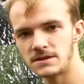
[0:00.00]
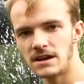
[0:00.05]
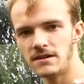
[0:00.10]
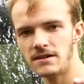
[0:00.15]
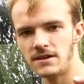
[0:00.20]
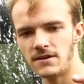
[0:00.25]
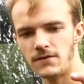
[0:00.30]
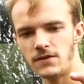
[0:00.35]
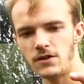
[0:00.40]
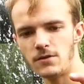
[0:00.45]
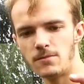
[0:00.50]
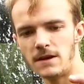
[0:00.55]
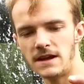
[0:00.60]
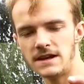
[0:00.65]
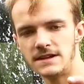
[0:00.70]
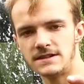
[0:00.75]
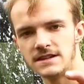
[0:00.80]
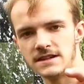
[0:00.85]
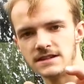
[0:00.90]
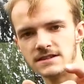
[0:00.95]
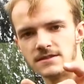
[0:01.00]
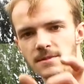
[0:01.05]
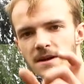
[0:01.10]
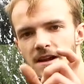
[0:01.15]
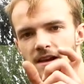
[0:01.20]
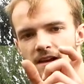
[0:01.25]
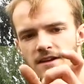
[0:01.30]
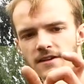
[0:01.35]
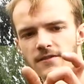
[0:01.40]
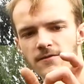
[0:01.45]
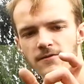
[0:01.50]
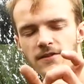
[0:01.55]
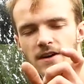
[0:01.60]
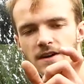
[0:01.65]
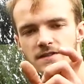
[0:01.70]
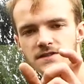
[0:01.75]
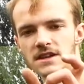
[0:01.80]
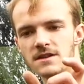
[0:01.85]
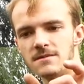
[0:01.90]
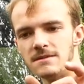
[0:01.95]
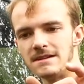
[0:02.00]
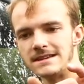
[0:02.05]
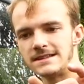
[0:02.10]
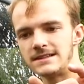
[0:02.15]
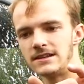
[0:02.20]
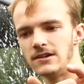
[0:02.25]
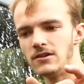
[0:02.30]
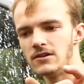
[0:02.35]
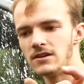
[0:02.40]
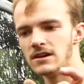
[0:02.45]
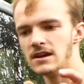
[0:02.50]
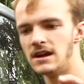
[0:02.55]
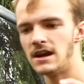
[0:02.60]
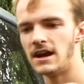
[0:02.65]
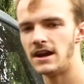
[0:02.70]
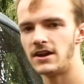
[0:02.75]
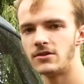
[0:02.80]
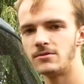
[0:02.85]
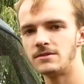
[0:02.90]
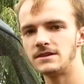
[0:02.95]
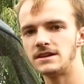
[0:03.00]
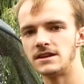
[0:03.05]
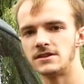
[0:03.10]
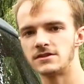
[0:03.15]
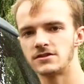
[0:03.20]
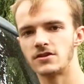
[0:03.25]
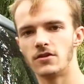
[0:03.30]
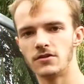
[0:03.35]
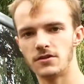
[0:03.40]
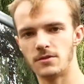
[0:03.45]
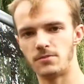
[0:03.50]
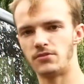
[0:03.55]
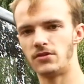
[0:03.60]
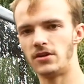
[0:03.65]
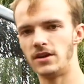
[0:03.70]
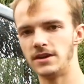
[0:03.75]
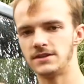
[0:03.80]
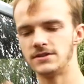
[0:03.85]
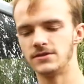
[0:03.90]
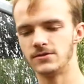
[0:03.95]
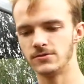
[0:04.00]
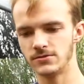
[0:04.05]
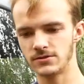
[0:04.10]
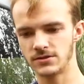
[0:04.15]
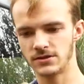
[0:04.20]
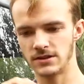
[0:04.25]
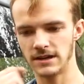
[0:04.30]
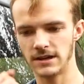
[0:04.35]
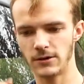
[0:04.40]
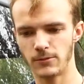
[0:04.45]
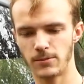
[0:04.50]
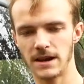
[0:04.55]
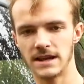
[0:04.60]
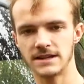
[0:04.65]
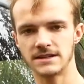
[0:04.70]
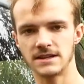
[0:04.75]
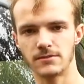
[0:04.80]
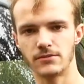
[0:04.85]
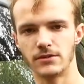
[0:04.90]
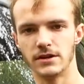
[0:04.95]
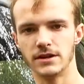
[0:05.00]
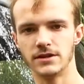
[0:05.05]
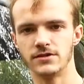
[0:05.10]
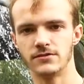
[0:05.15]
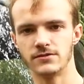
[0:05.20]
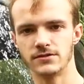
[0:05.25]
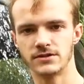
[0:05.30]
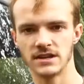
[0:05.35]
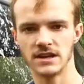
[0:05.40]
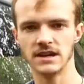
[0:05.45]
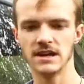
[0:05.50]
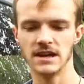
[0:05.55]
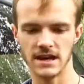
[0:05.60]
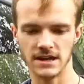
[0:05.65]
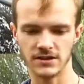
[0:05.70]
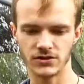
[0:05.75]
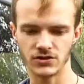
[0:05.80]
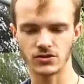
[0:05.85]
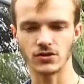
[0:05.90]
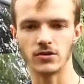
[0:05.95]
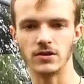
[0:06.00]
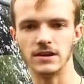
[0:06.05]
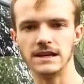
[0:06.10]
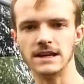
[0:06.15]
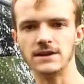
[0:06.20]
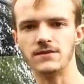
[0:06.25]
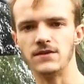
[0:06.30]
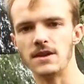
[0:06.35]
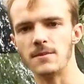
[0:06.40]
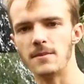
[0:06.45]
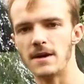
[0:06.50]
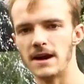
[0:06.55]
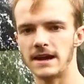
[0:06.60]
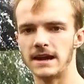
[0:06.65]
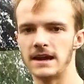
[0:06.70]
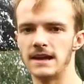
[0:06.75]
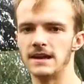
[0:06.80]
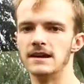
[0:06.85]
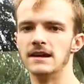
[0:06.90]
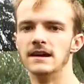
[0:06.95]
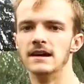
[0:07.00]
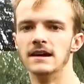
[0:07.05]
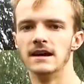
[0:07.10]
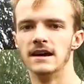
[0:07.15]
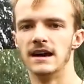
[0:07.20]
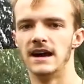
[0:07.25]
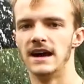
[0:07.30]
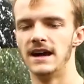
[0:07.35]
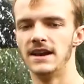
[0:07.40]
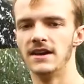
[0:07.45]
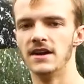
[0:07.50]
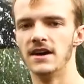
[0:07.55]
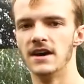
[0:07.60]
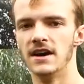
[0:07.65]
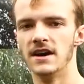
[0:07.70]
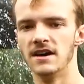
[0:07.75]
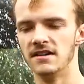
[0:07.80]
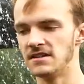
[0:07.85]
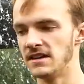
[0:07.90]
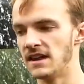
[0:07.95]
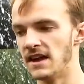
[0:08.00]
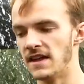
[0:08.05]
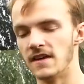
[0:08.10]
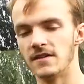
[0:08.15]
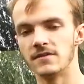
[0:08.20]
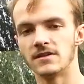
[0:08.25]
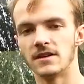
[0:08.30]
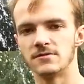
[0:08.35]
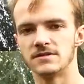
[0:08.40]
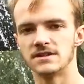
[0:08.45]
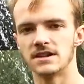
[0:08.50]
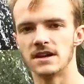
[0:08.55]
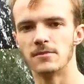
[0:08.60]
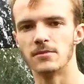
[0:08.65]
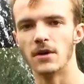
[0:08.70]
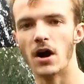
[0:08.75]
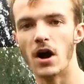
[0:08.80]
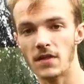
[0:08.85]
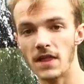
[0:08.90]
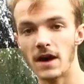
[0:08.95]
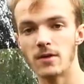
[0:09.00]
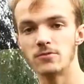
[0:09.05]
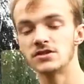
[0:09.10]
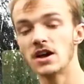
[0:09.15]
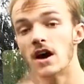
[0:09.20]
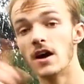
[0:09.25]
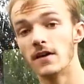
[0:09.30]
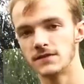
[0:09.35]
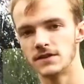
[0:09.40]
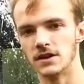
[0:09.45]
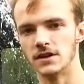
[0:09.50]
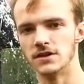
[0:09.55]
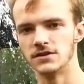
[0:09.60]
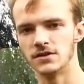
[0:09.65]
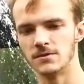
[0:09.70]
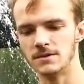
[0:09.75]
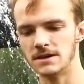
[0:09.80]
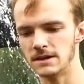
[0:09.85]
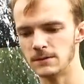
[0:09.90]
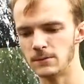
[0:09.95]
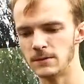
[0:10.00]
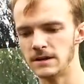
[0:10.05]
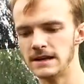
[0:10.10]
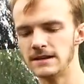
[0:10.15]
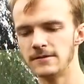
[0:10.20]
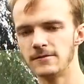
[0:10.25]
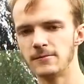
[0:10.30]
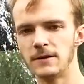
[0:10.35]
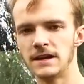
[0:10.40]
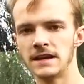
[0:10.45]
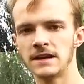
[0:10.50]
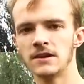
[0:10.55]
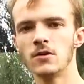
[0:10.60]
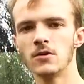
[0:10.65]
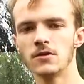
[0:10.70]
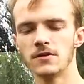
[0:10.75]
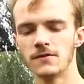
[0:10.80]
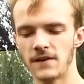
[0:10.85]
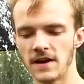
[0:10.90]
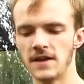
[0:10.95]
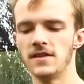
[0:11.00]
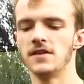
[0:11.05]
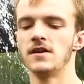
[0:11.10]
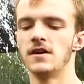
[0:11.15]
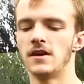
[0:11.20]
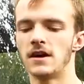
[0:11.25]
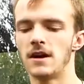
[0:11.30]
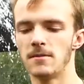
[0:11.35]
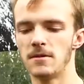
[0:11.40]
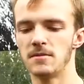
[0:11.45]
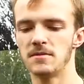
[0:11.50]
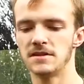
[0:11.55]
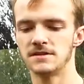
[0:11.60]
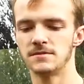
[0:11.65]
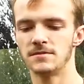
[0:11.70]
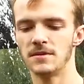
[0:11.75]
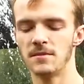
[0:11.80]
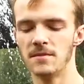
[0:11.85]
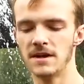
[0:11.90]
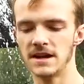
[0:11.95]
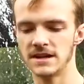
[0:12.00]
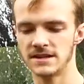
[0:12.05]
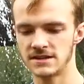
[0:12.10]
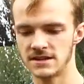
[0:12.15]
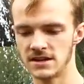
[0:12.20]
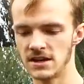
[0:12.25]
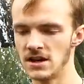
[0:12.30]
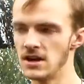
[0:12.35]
out in a few places, about like 5 centimeters long, and all we did is got the pry tools, little plastic pry tools, and just sort of levered it back in. And yeah, that was it. But that was after, so we ignored the fact that a couple of bits had been missed,